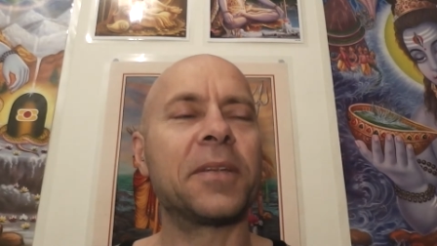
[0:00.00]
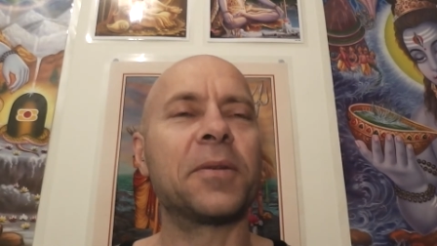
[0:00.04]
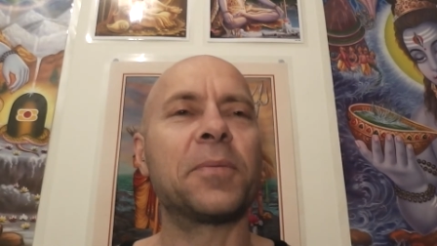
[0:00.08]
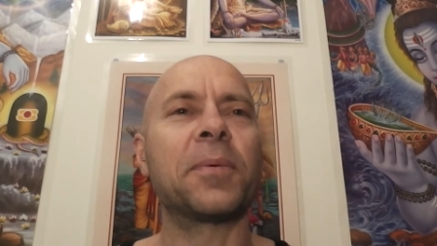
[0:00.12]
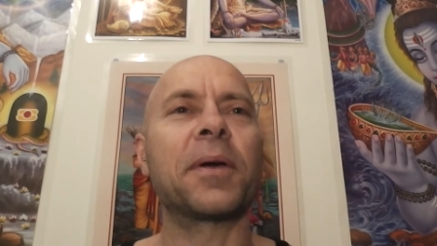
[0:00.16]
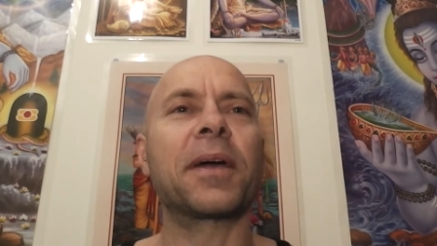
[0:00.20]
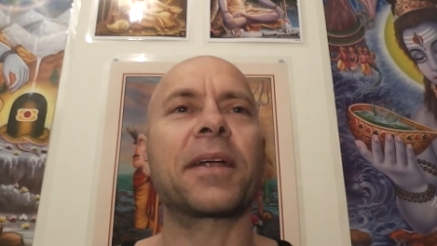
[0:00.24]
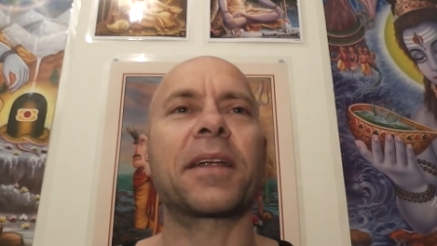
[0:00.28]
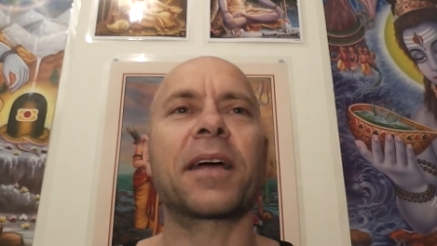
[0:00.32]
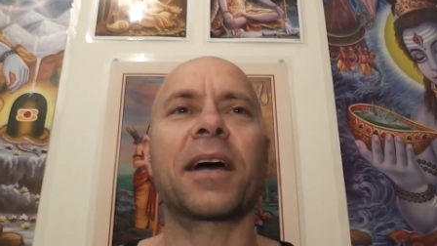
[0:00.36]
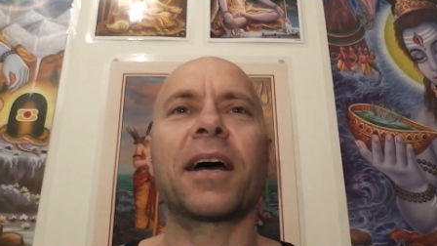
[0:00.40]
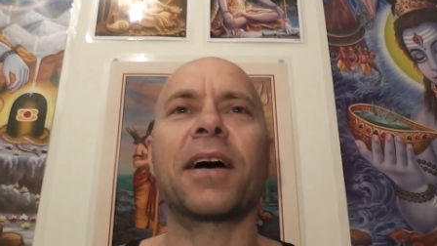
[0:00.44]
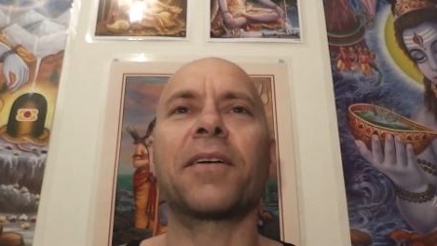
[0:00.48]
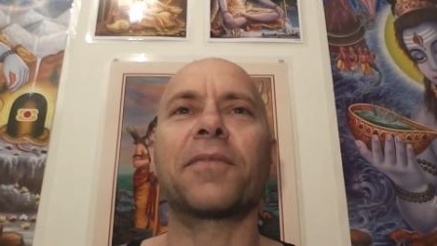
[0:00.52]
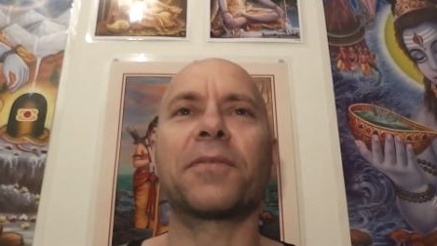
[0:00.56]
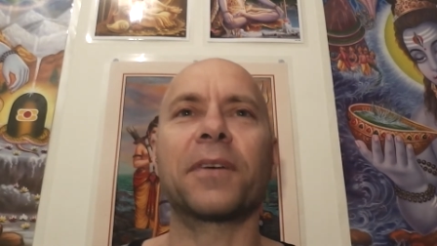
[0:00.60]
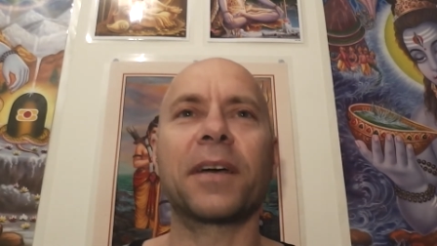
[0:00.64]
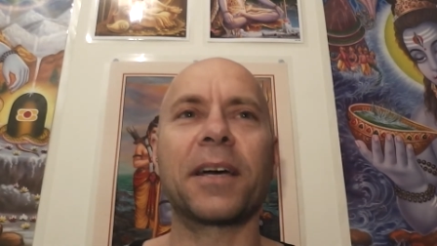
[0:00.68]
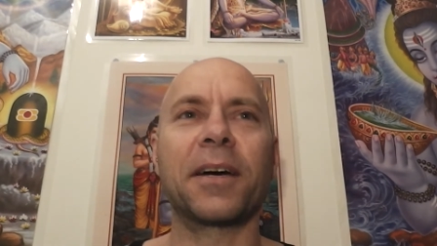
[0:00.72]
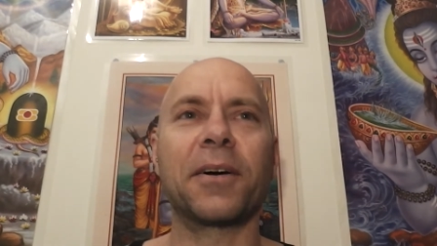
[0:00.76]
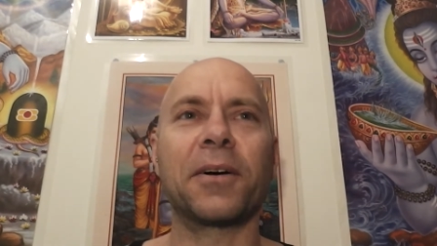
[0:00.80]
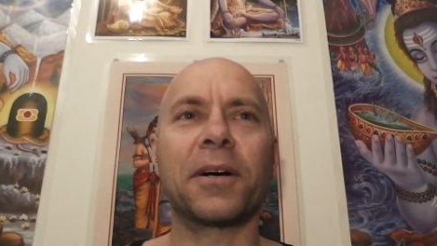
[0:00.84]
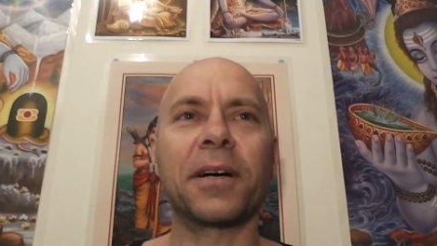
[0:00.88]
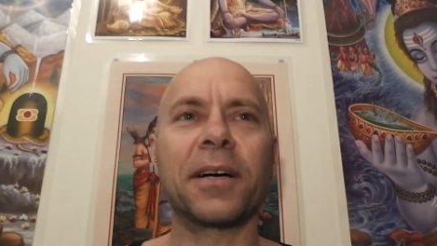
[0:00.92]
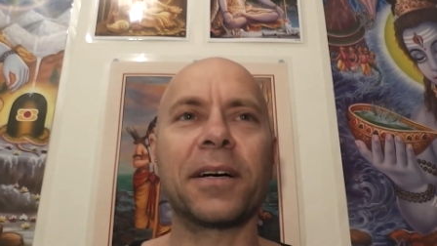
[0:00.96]
about half
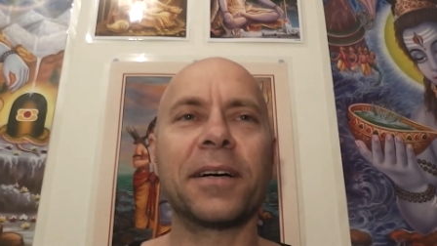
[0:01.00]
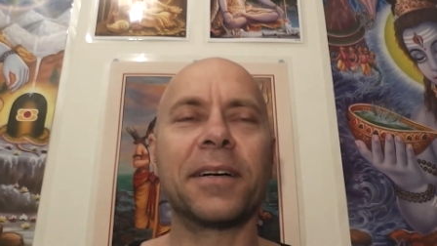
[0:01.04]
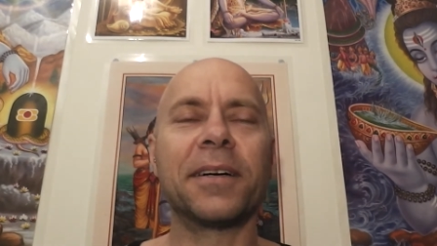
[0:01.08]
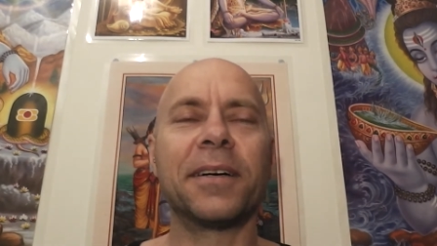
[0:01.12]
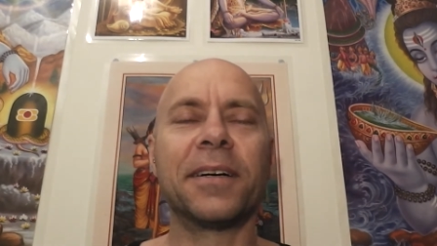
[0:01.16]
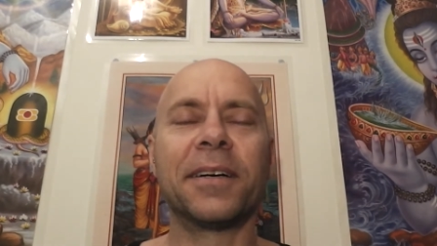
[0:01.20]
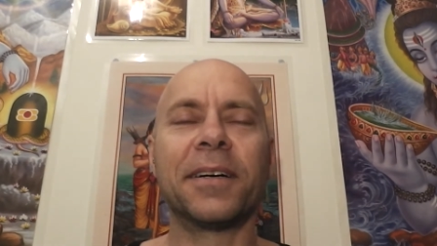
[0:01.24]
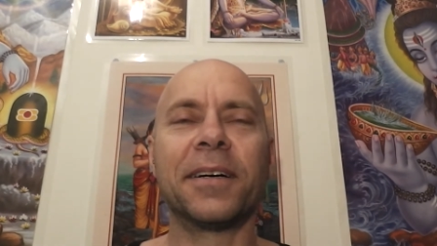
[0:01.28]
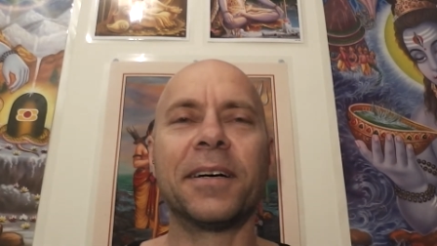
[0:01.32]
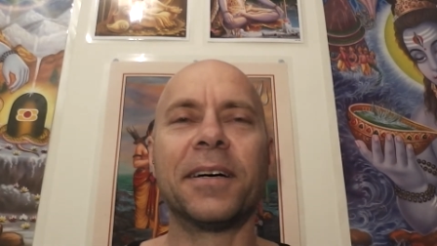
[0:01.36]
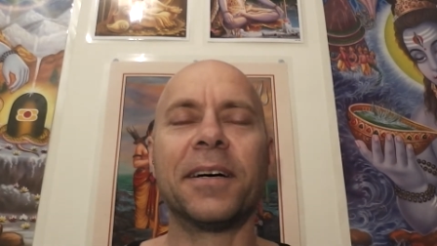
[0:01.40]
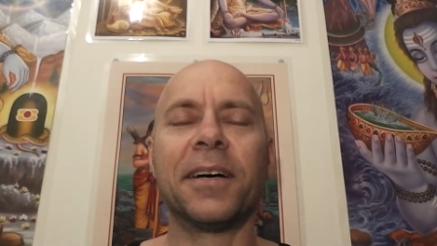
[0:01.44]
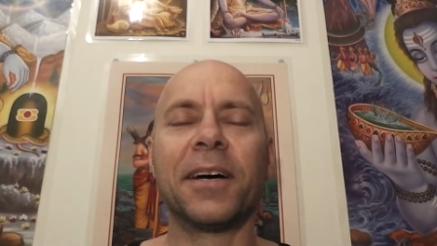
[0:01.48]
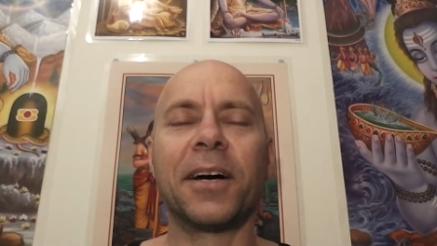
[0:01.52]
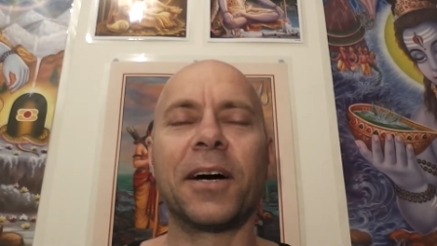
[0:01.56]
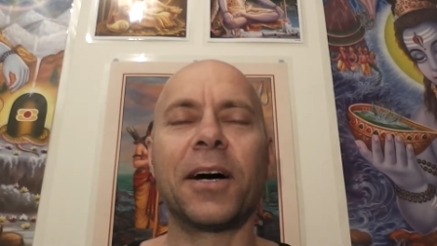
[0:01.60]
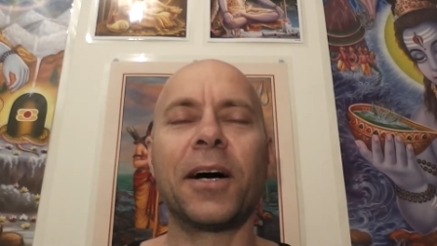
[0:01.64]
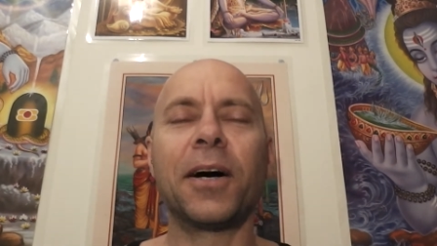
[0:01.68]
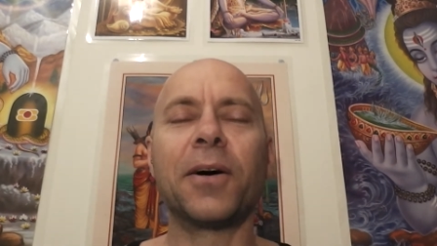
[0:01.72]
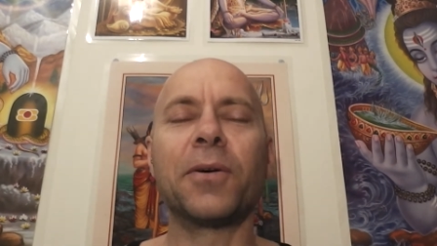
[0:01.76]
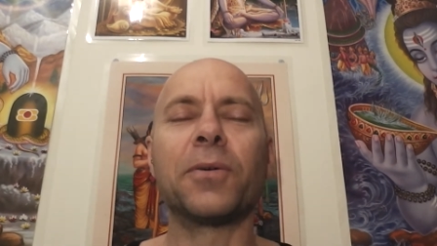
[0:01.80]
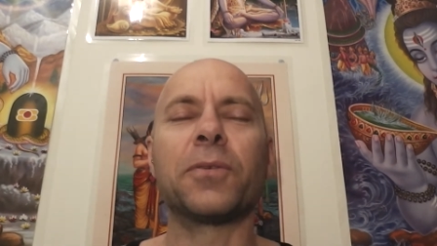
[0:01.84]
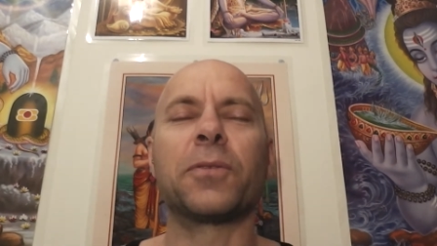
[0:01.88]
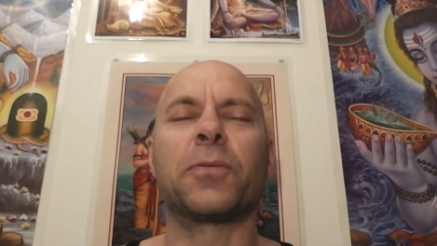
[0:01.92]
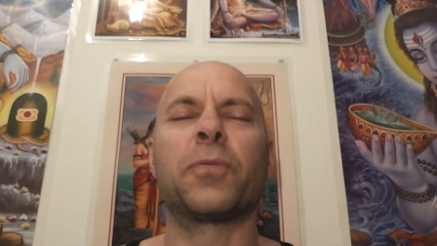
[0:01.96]
hour,
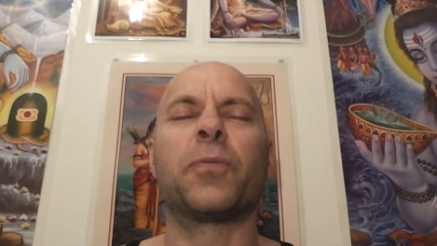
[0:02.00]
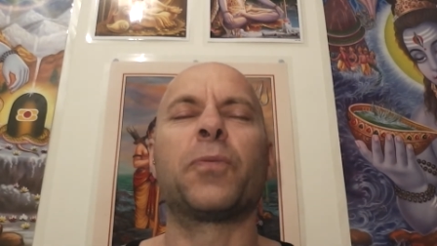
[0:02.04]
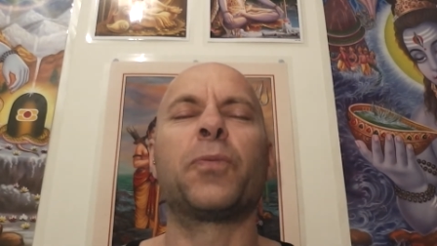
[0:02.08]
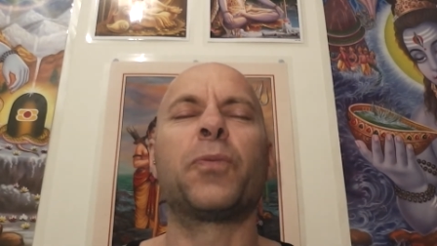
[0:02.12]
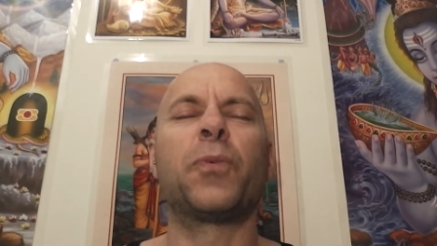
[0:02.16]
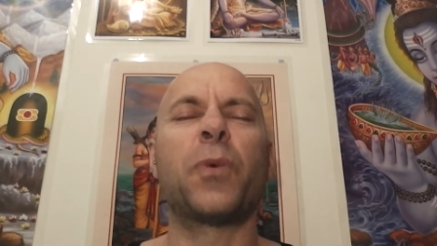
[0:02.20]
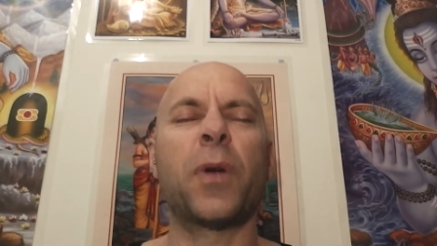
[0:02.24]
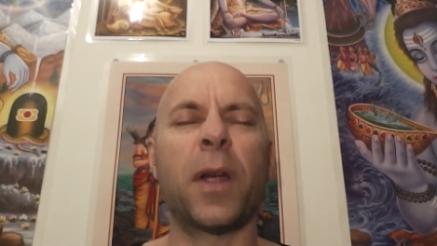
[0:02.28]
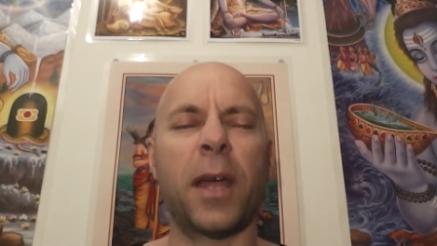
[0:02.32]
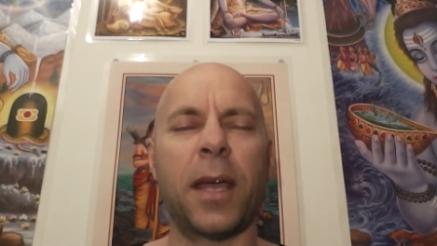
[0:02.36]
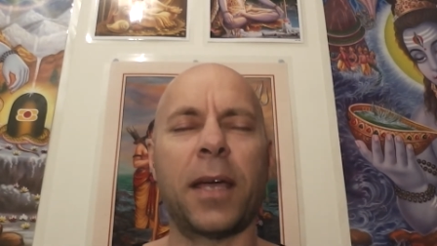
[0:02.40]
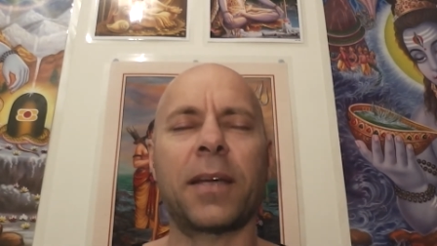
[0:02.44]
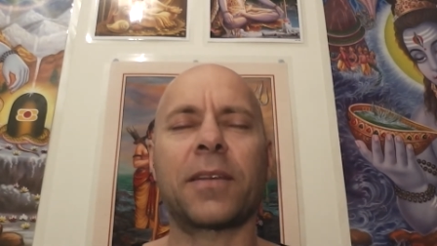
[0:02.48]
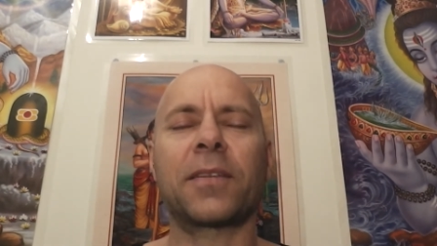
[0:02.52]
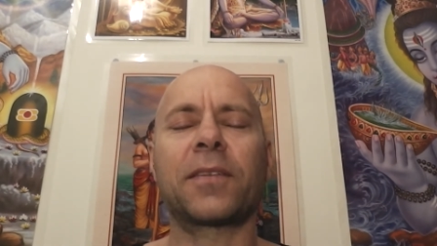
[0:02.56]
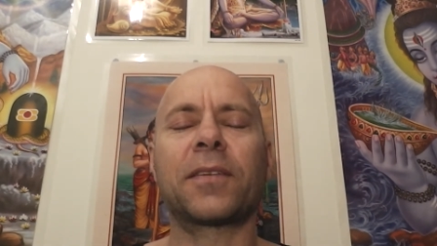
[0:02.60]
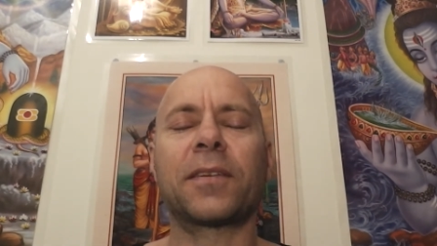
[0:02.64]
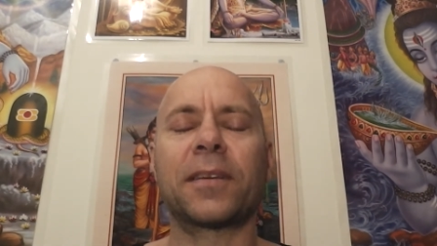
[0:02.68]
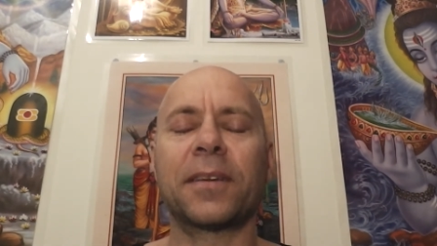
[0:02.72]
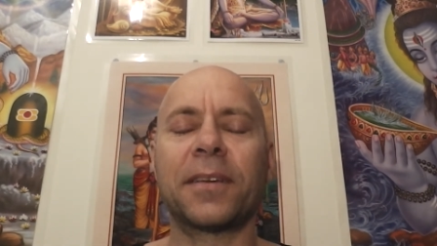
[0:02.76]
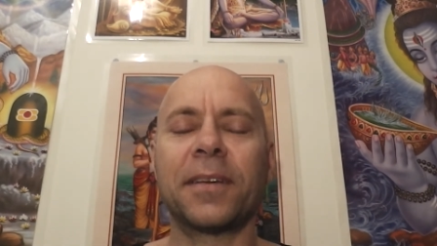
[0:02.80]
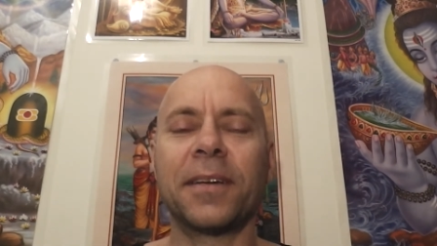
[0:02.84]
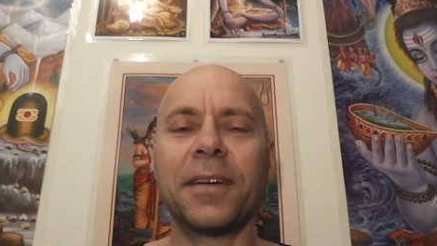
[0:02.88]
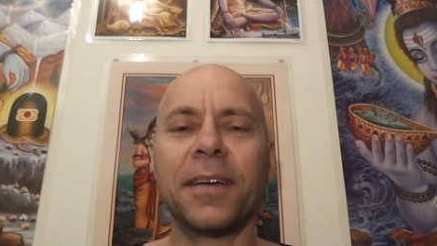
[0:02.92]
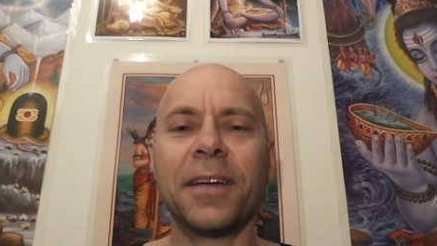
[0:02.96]
I was
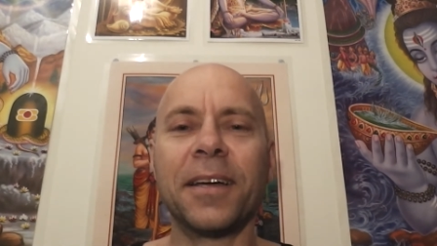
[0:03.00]
wrecked.